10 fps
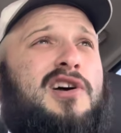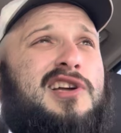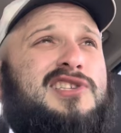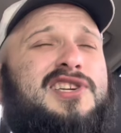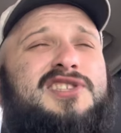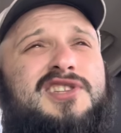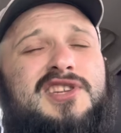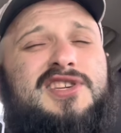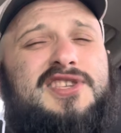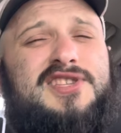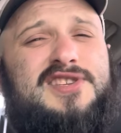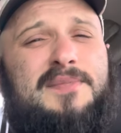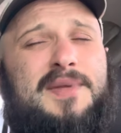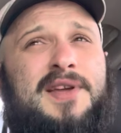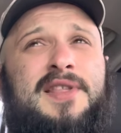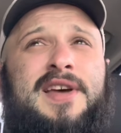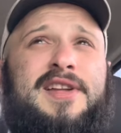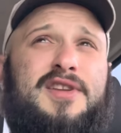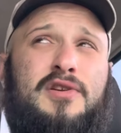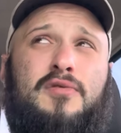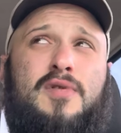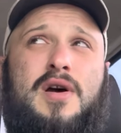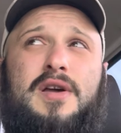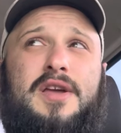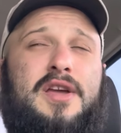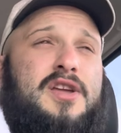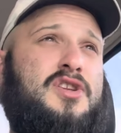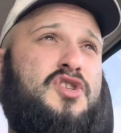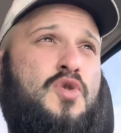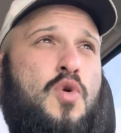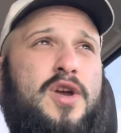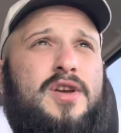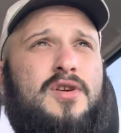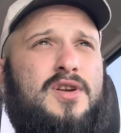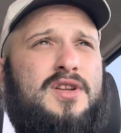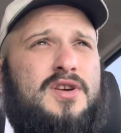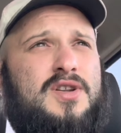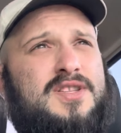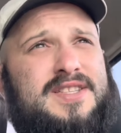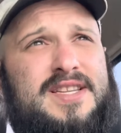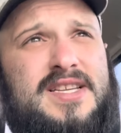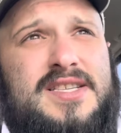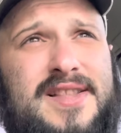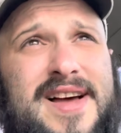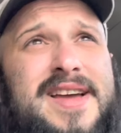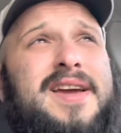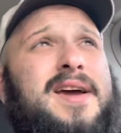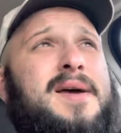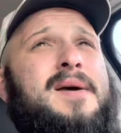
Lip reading: Is it something that you enjoy, dislike?